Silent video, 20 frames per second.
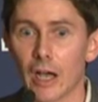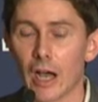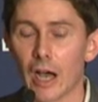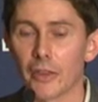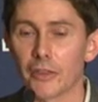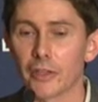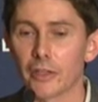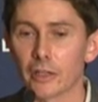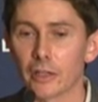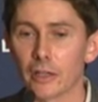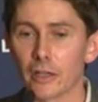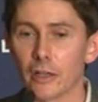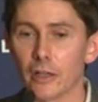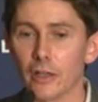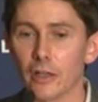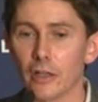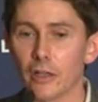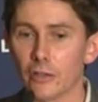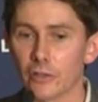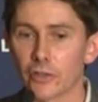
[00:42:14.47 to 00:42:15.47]
I think
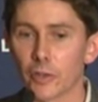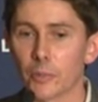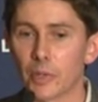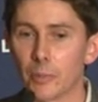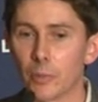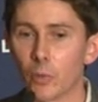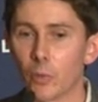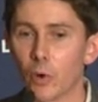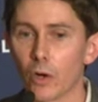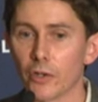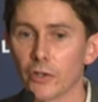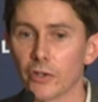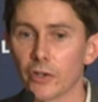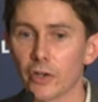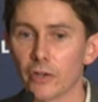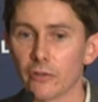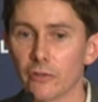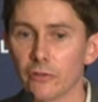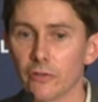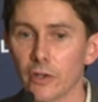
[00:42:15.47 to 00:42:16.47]
some people wonder
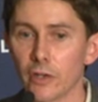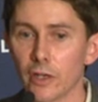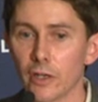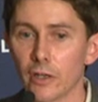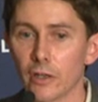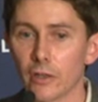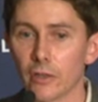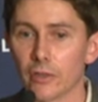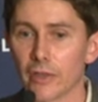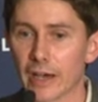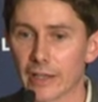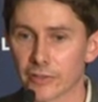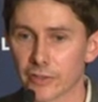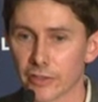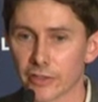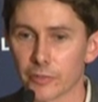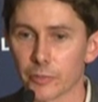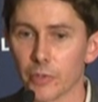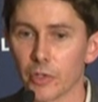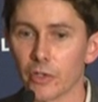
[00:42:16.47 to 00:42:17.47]
if that
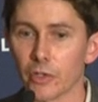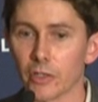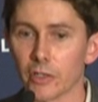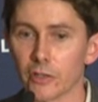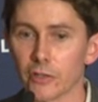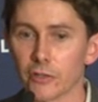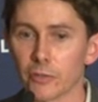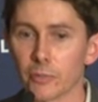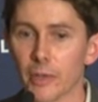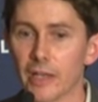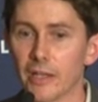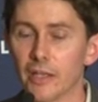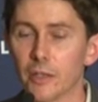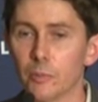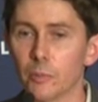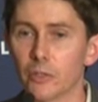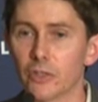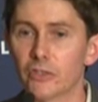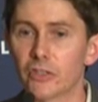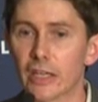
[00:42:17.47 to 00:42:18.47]
experience made
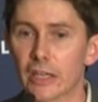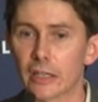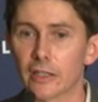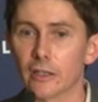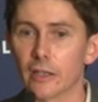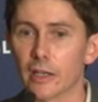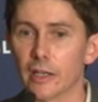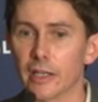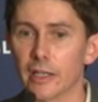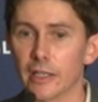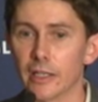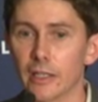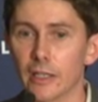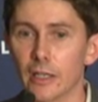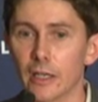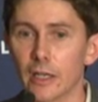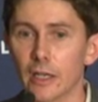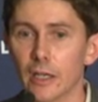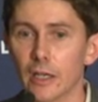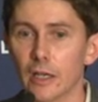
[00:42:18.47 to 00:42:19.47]
him particularly
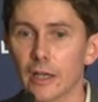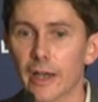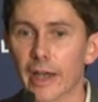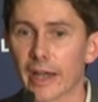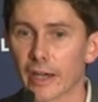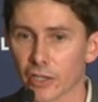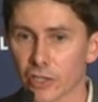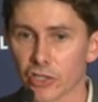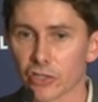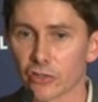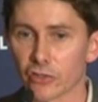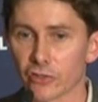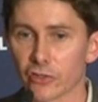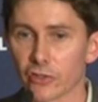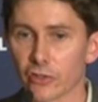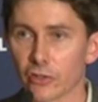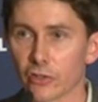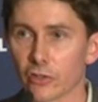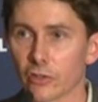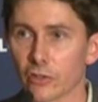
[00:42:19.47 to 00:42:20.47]
anxious
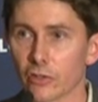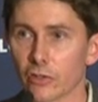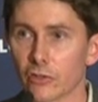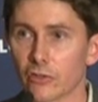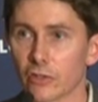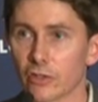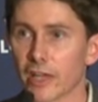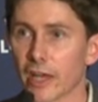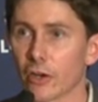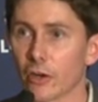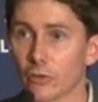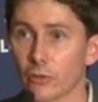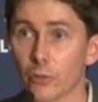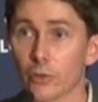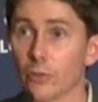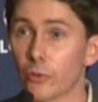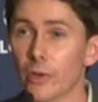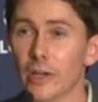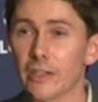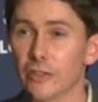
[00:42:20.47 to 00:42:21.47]
to get off
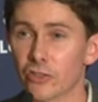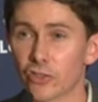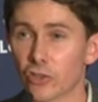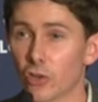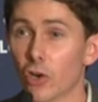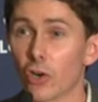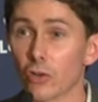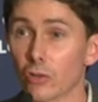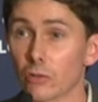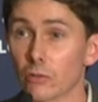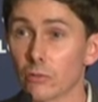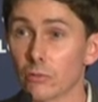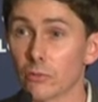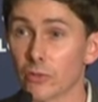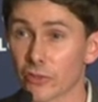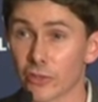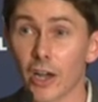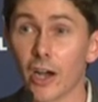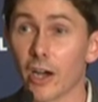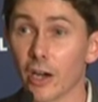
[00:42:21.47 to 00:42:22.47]
with a really strong
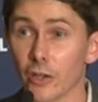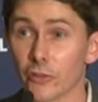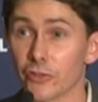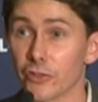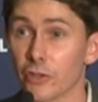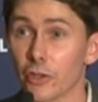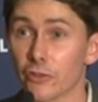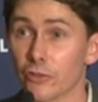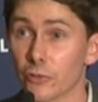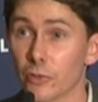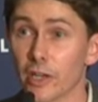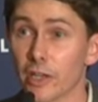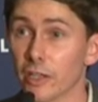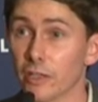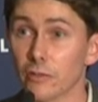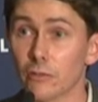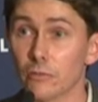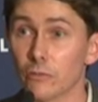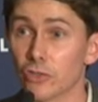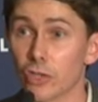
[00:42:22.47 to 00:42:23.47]
start, you know, to
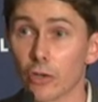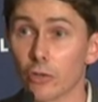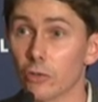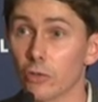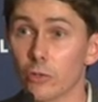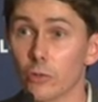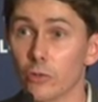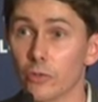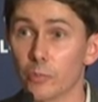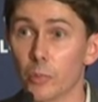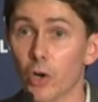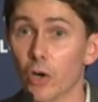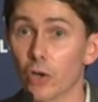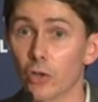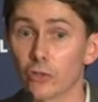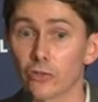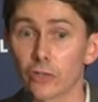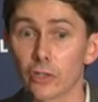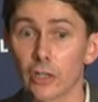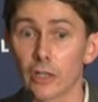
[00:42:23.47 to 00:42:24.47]
really show who was
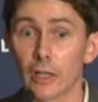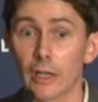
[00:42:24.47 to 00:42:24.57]
boss.